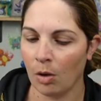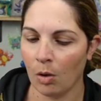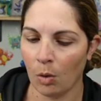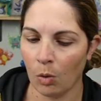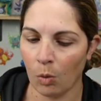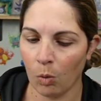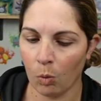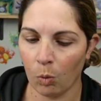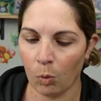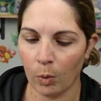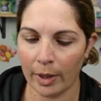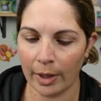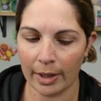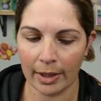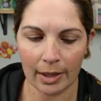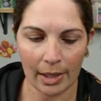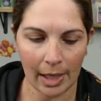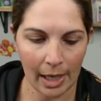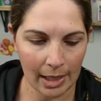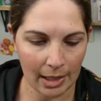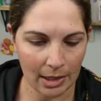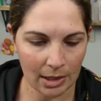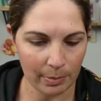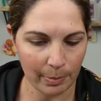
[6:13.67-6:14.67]
with
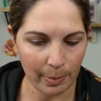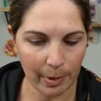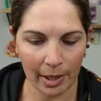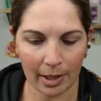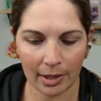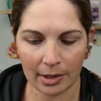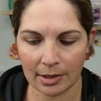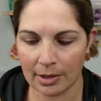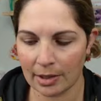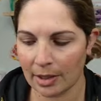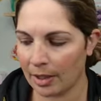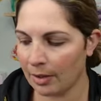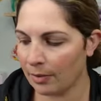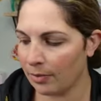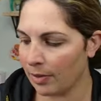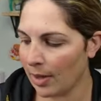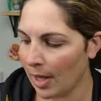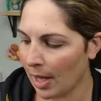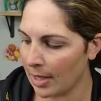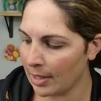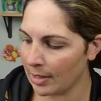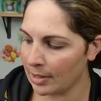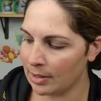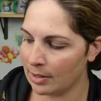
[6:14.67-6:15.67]
A-Specs if
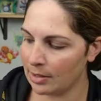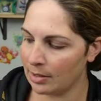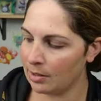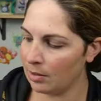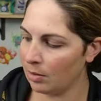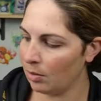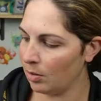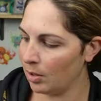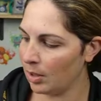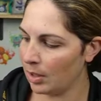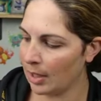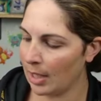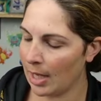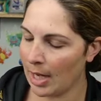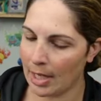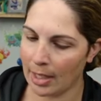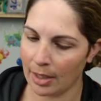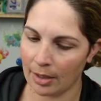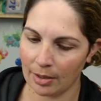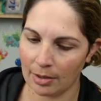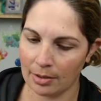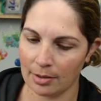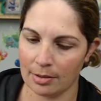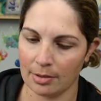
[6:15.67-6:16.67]
that is still the
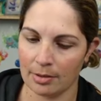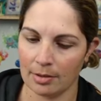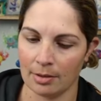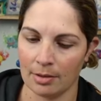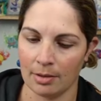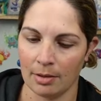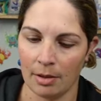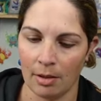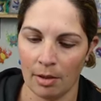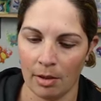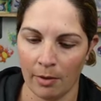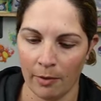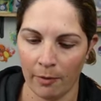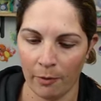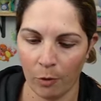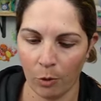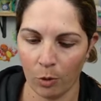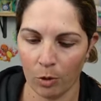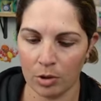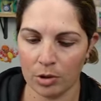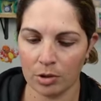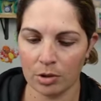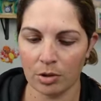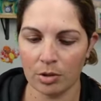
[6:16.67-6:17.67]
case
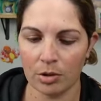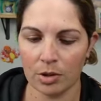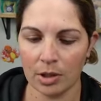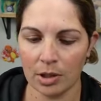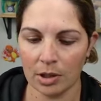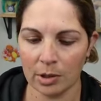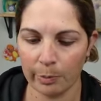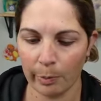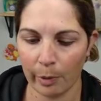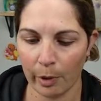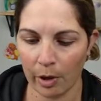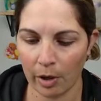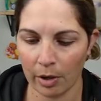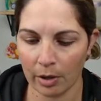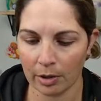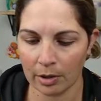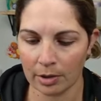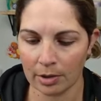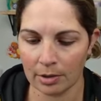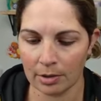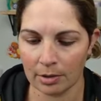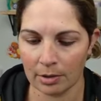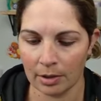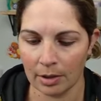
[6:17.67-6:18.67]
for Surging Sparks.
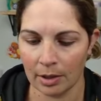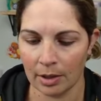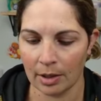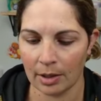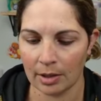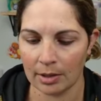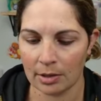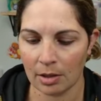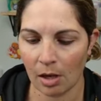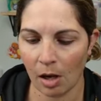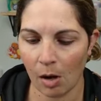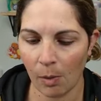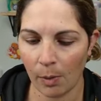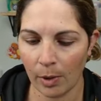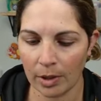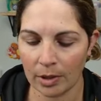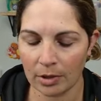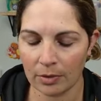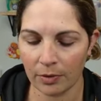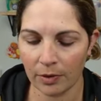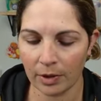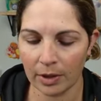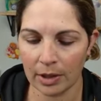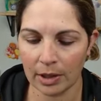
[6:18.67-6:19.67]
It's always
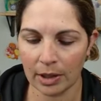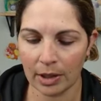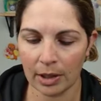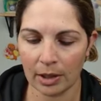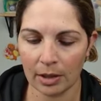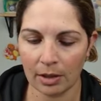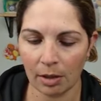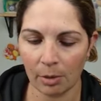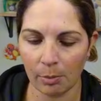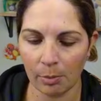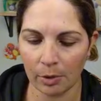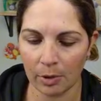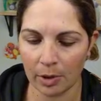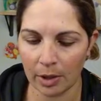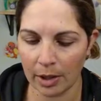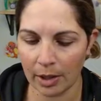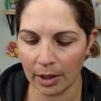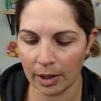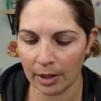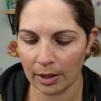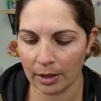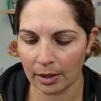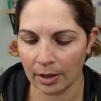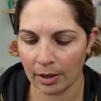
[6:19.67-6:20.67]
fun to get a double
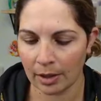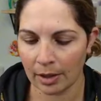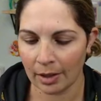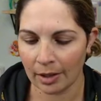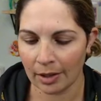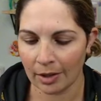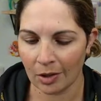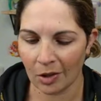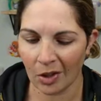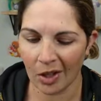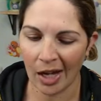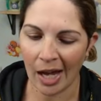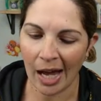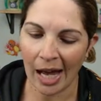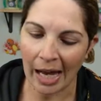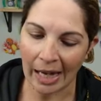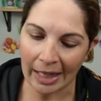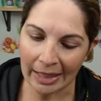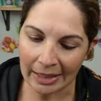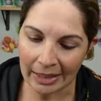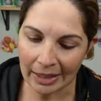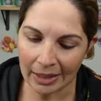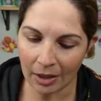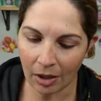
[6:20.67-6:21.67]
hit. They're
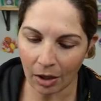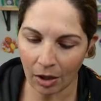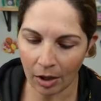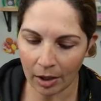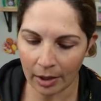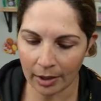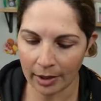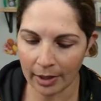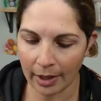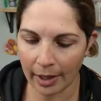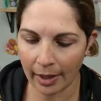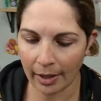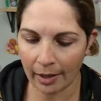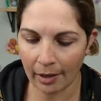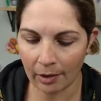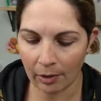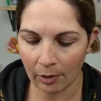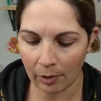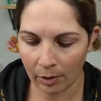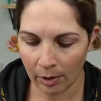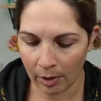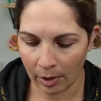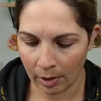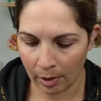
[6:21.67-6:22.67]
kind of gone
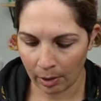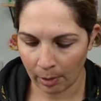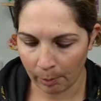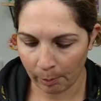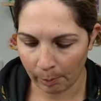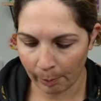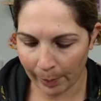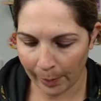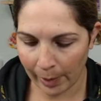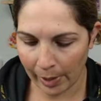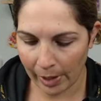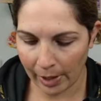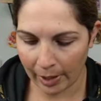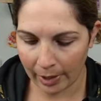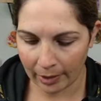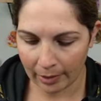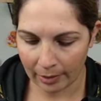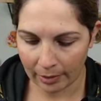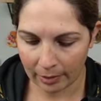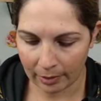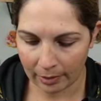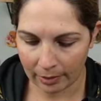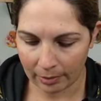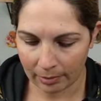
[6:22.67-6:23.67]
now, but
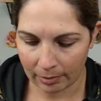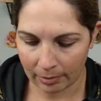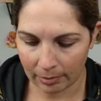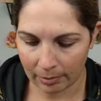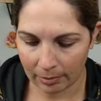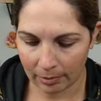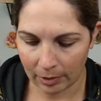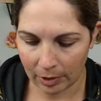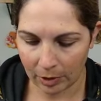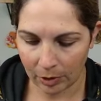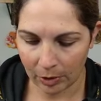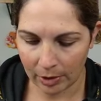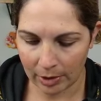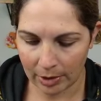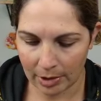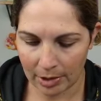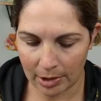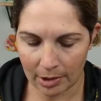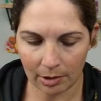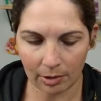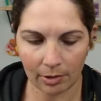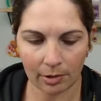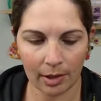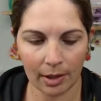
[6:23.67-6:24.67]
you can
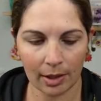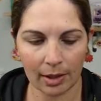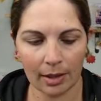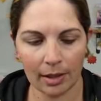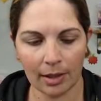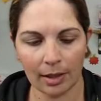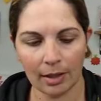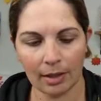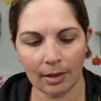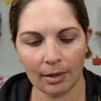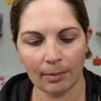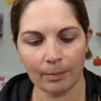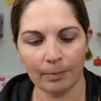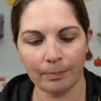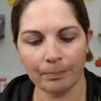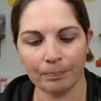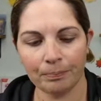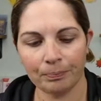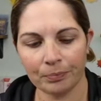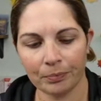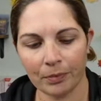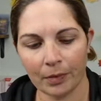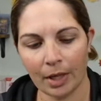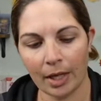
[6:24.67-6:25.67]
still get them
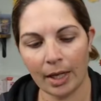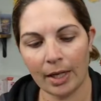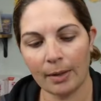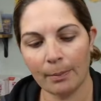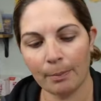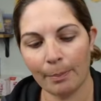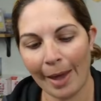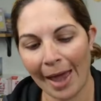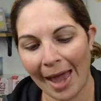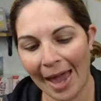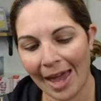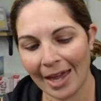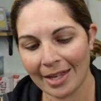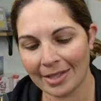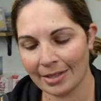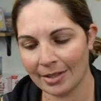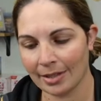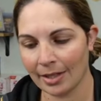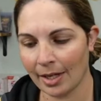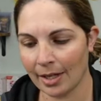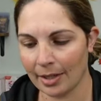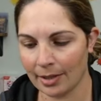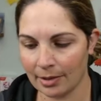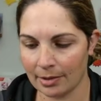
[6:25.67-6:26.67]
in past
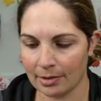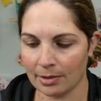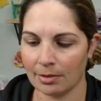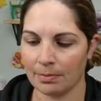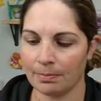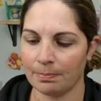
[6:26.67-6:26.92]
sets